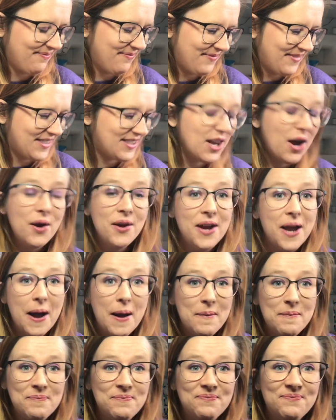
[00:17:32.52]
So yeah,
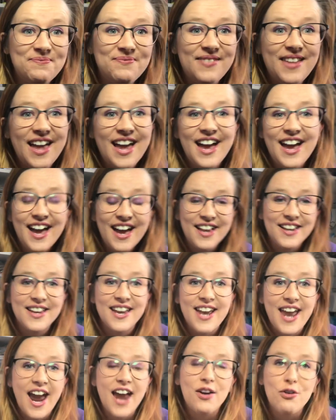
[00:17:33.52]
and
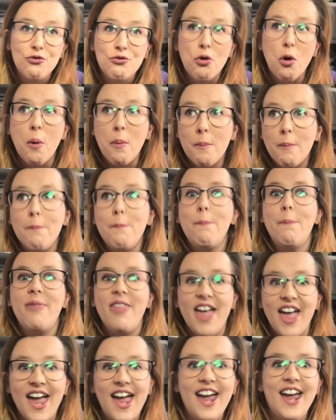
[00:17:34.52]
again from
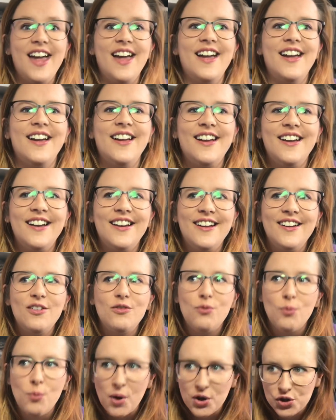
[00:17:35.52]
there,
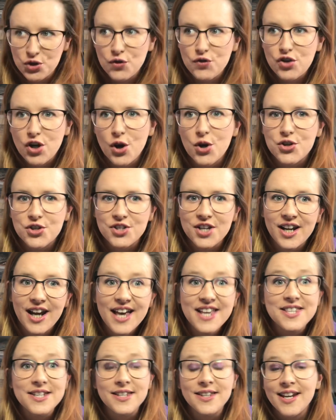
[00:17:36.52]
once you've chosen your
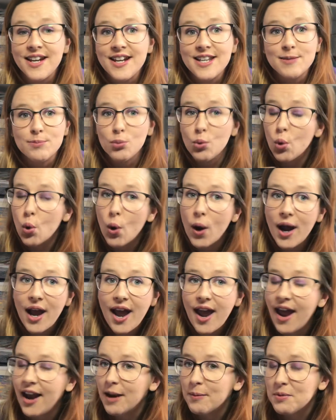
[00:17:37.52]
lesson, then there's more
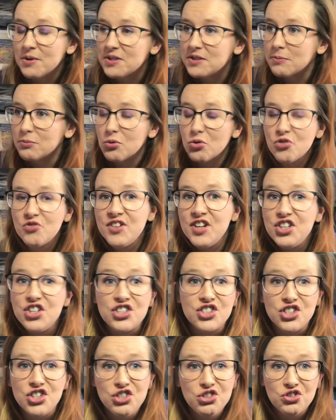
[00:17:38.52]
elements and more
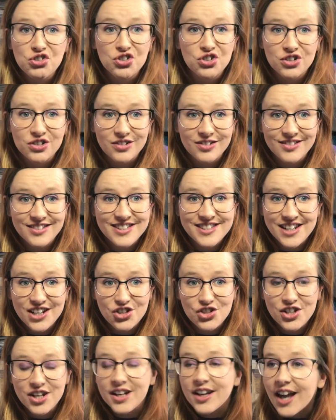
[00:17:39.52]
features that you can
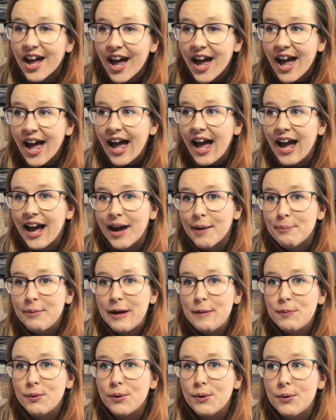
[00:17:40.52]
stitch in, and
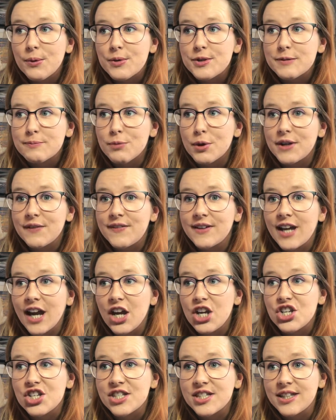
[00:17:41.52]
people's
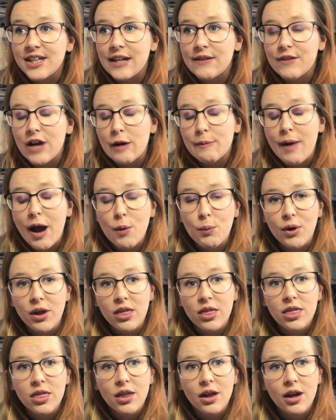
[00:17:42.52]
modifications that they've come out
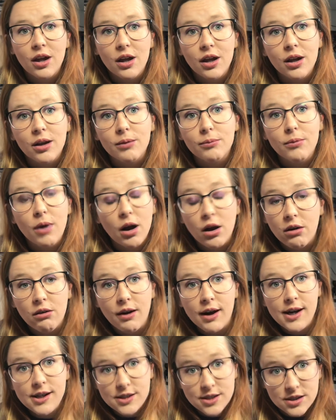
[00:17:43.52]
with are
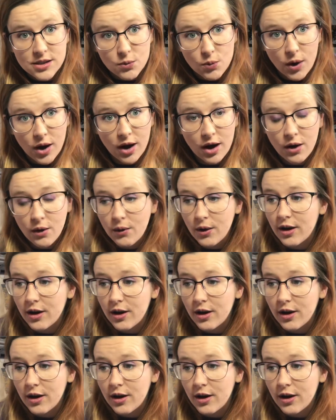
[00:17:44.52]
great as well.